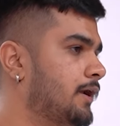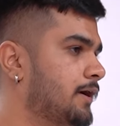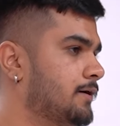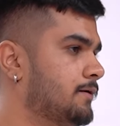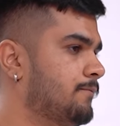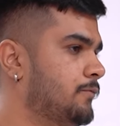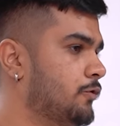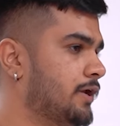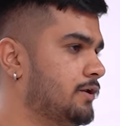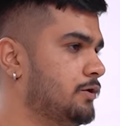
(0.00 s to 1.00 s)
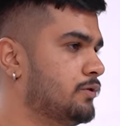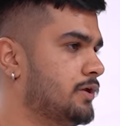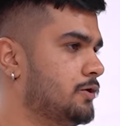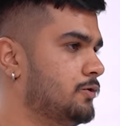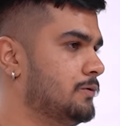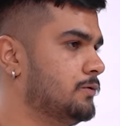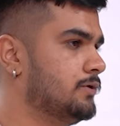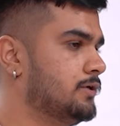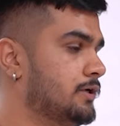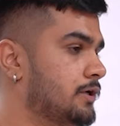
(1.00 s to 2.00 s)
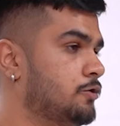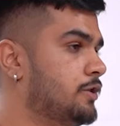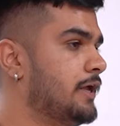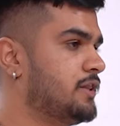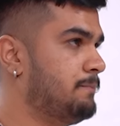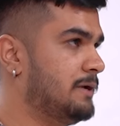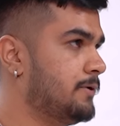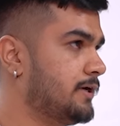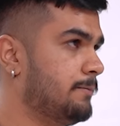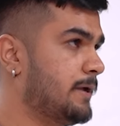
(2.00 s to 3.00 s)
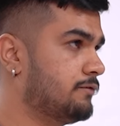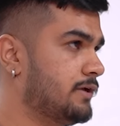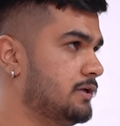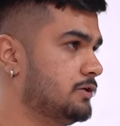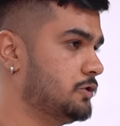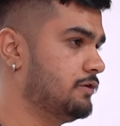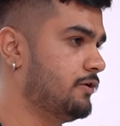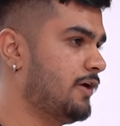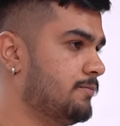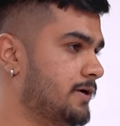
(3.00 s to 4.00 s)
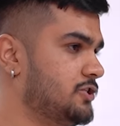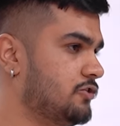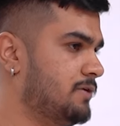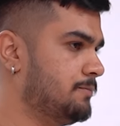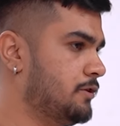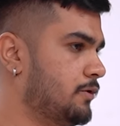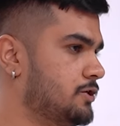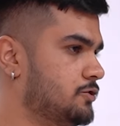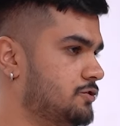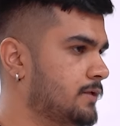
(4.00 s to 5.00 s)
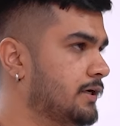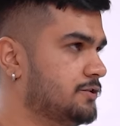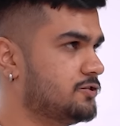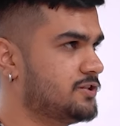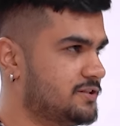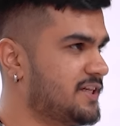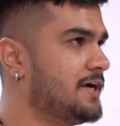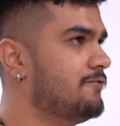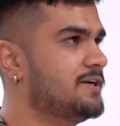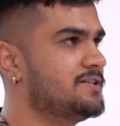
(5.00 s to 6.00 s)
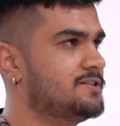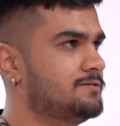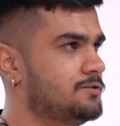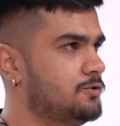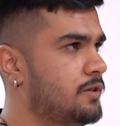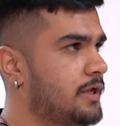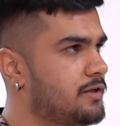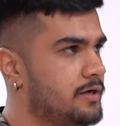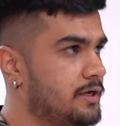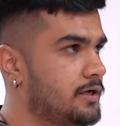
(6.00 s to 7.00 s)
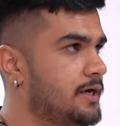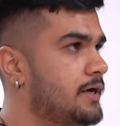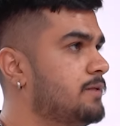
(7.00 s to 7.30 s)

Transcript: and you can use it to use it as a paper clip as well. So if you have a bunch of papers, you can just, yeah. So the second one is using it